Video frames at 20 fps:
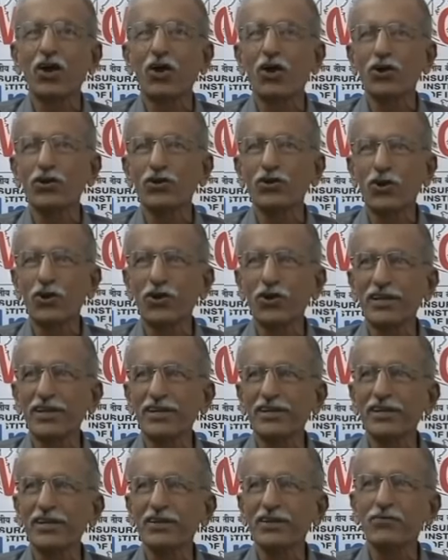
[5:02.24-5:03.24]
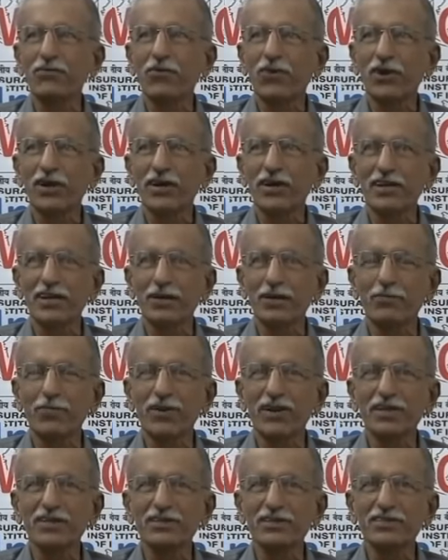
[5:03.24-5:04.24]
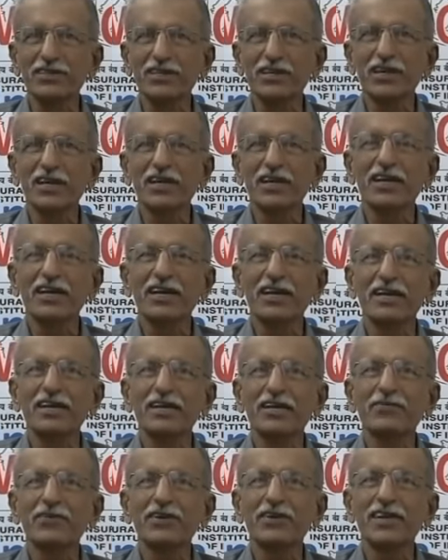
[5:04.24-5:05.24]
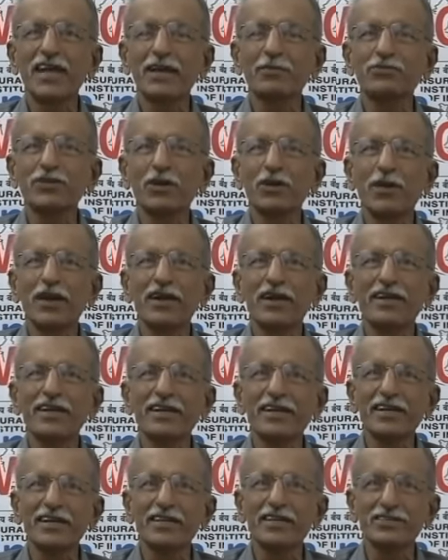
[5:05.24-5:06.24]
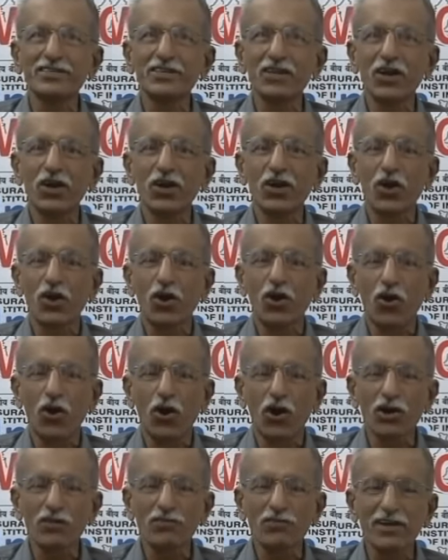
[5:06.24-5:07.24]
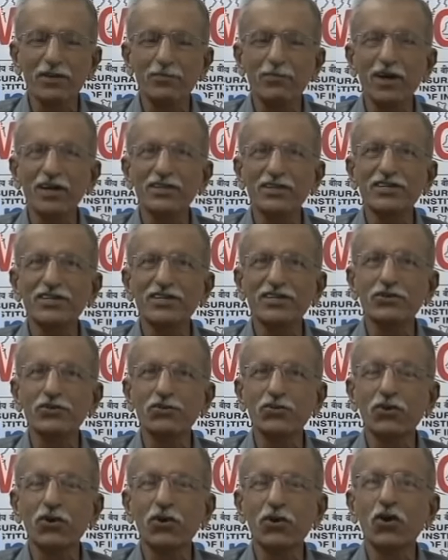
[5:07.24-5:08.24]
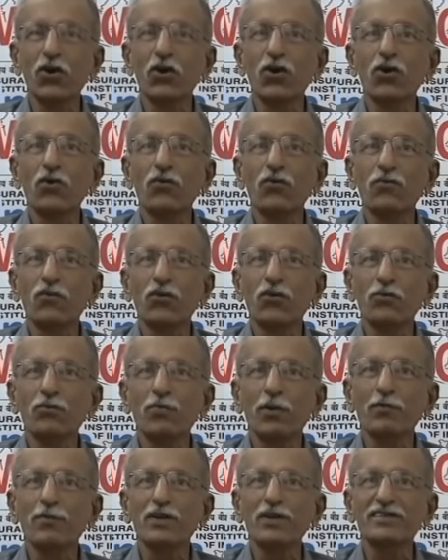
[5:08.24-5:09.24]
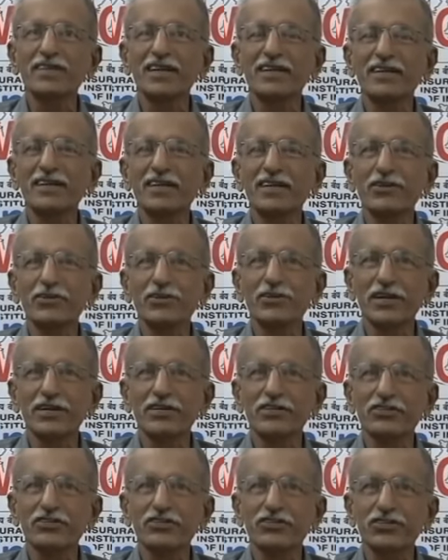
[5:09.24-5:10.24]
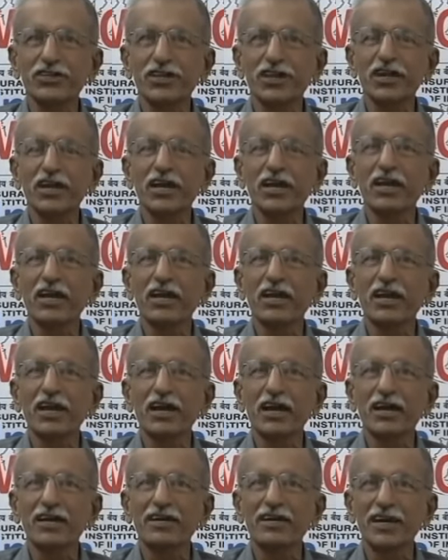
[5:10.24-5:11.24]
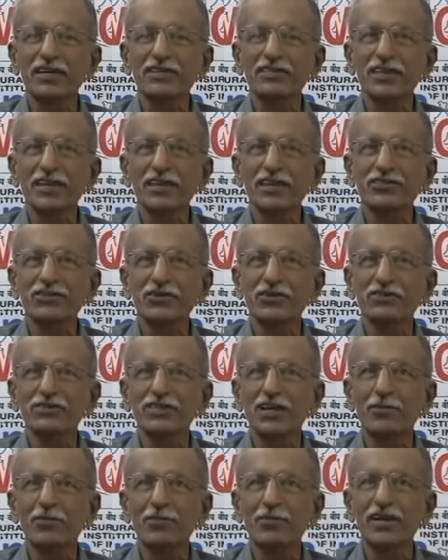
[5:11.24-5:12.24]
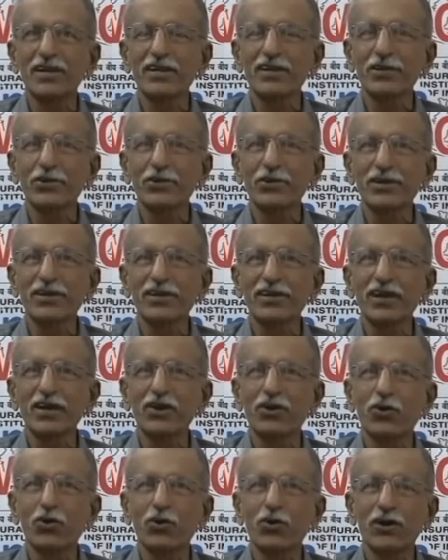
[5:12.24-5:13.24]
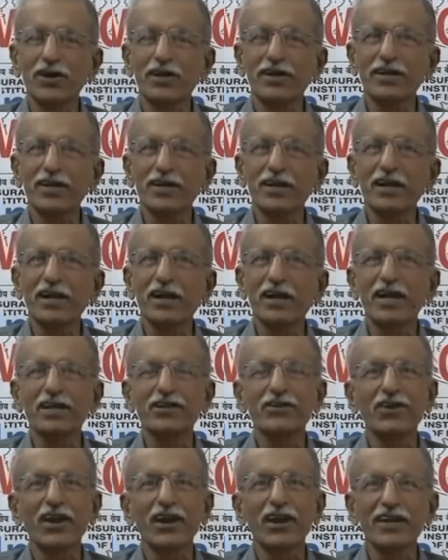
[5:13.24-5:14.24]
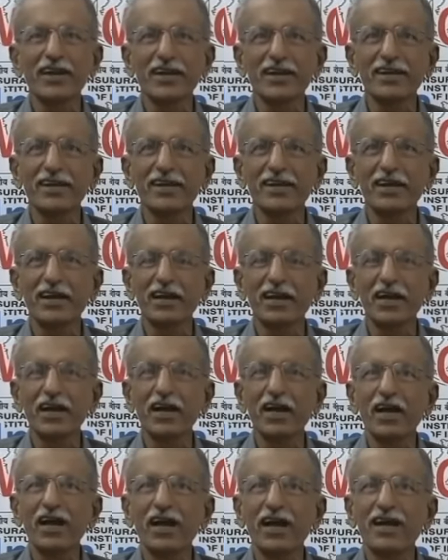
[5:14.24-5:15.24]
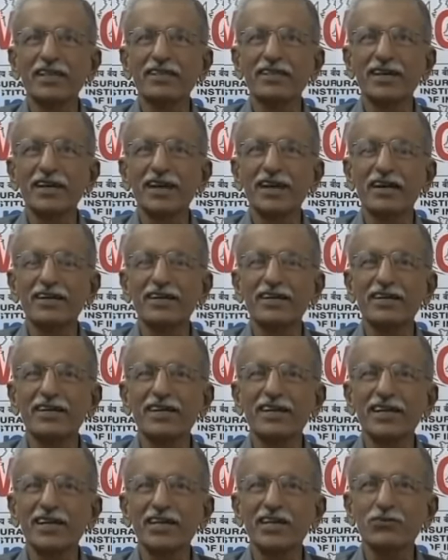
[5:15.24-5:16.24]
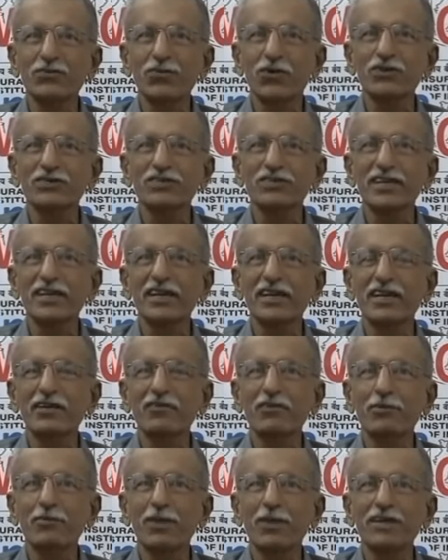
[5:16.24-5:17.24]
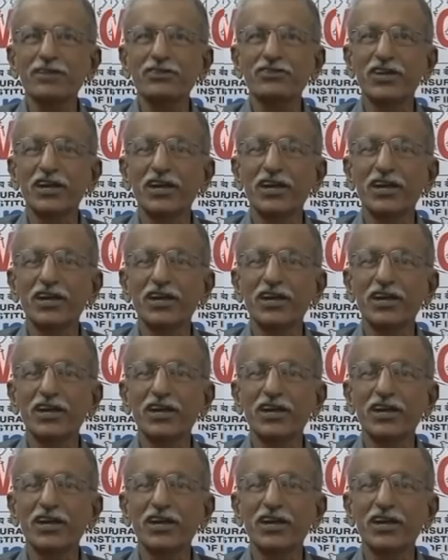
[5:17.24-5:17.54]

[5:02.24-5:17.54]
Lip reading: or non-Indian, foreign companies, in different types of entities. All were merged into 4 public sector units: National Insurance Company, New India, Oriental, and United India. And their undertakings was taken away by